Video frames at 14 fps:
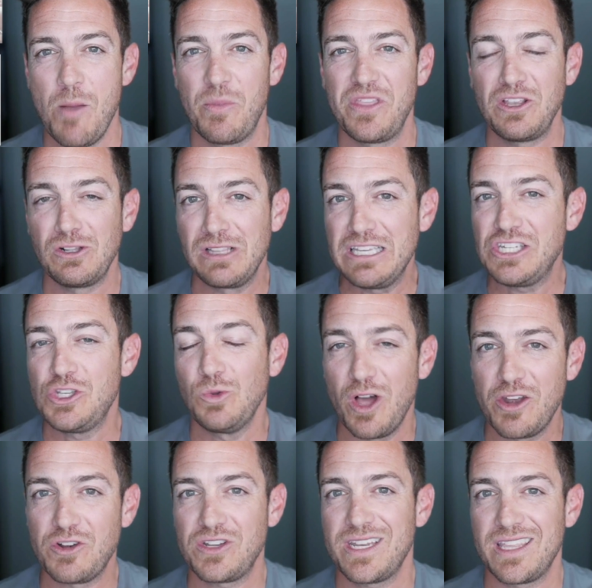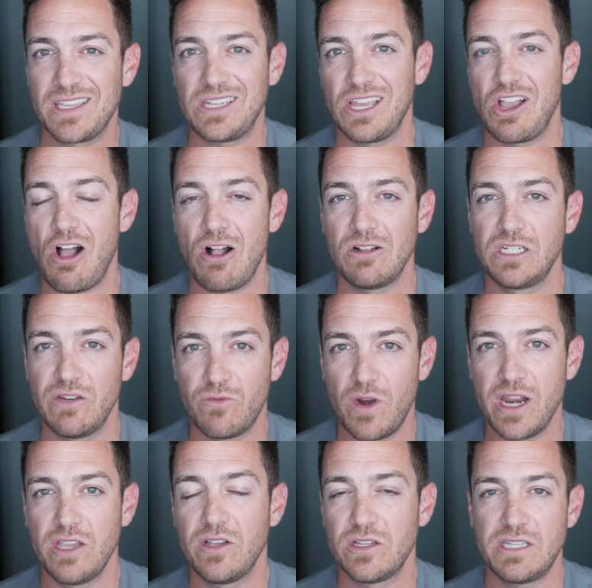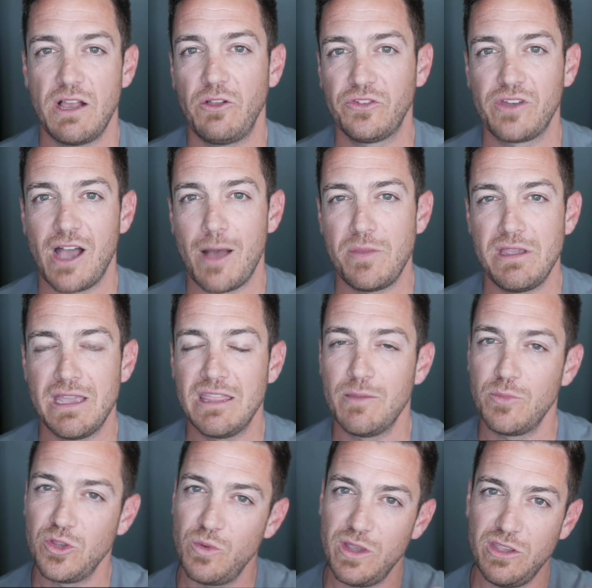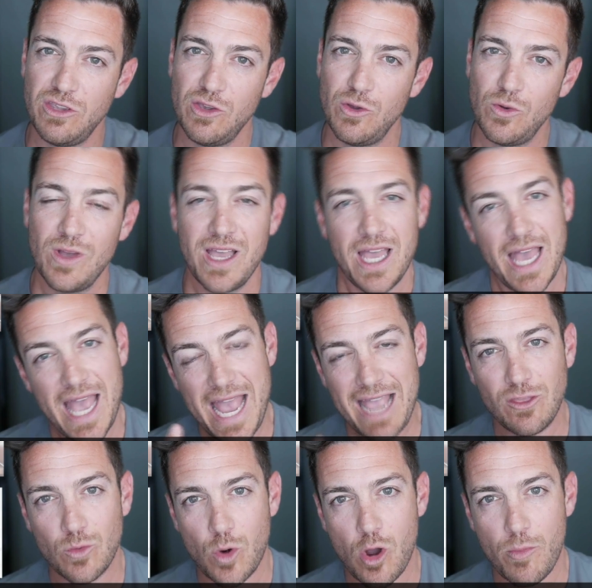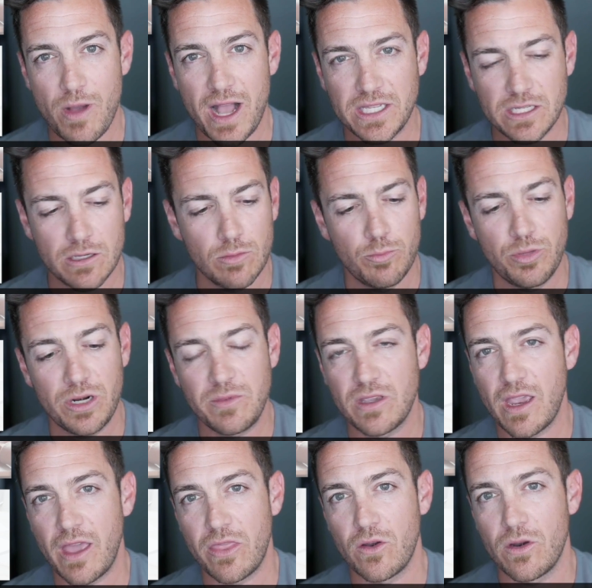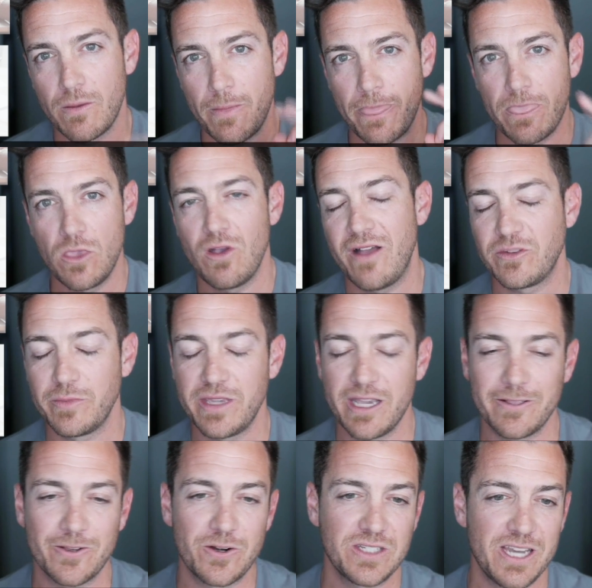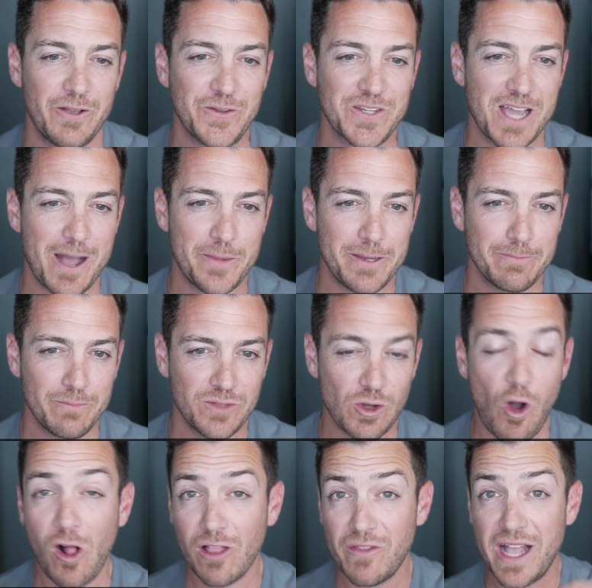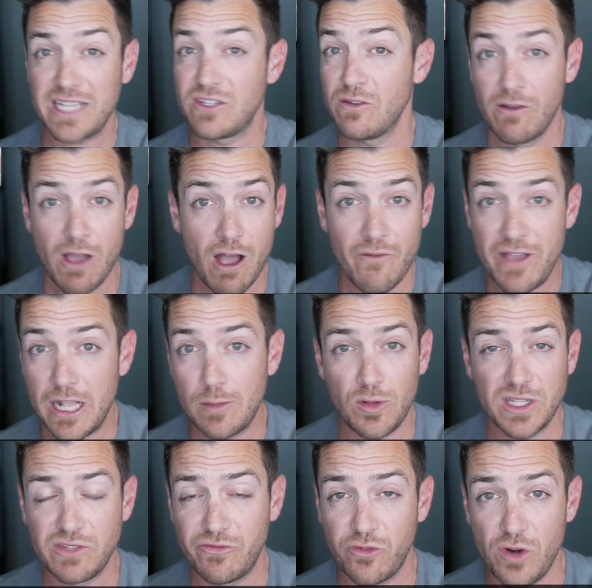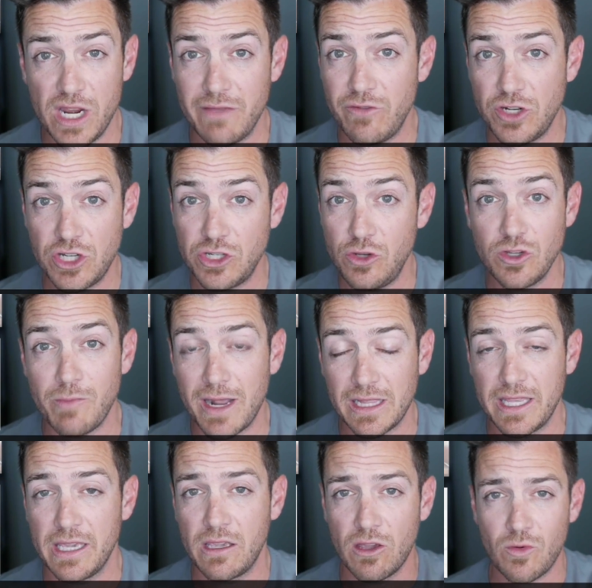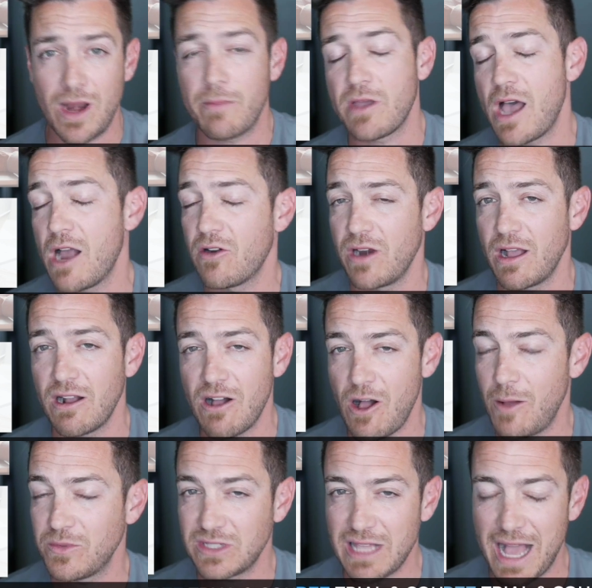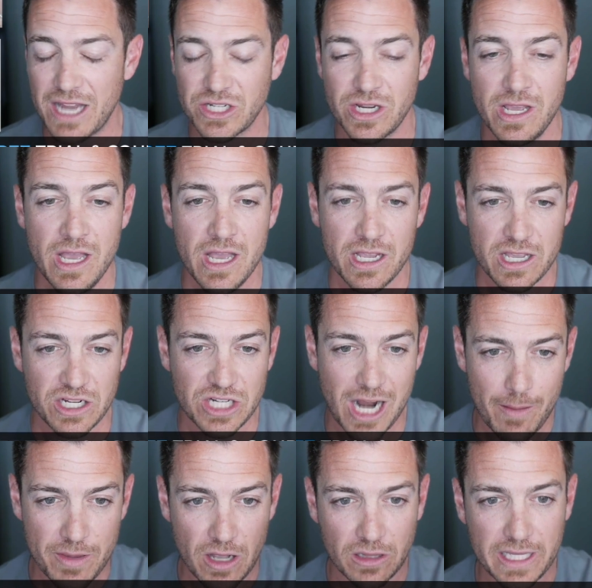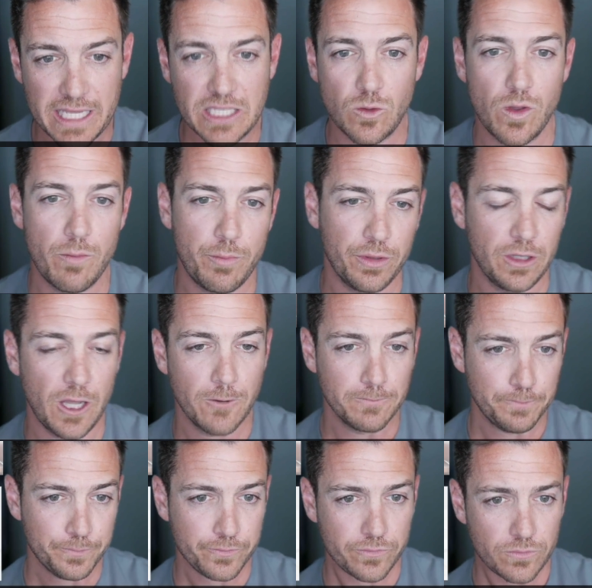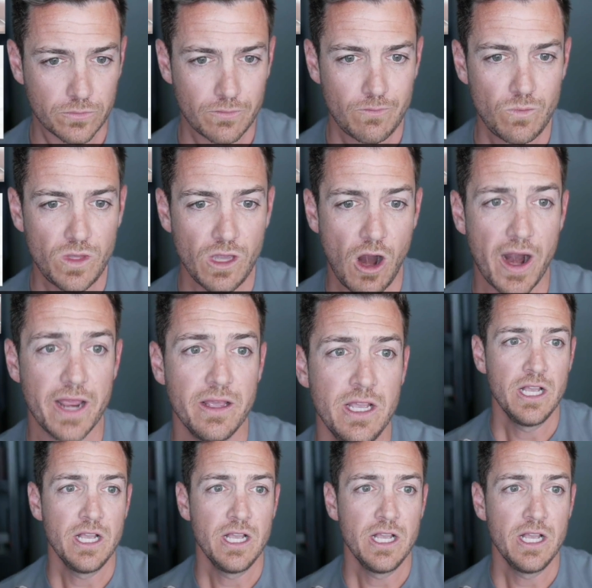But then at least you will understand the psychology of writing good sales copy. And then between you and the robots, put them together, you'll have some killer sales copy. So all of that's available. It's free. If you just use my link, grahamcochran.com/Kajabi, I'll link to it below. All right.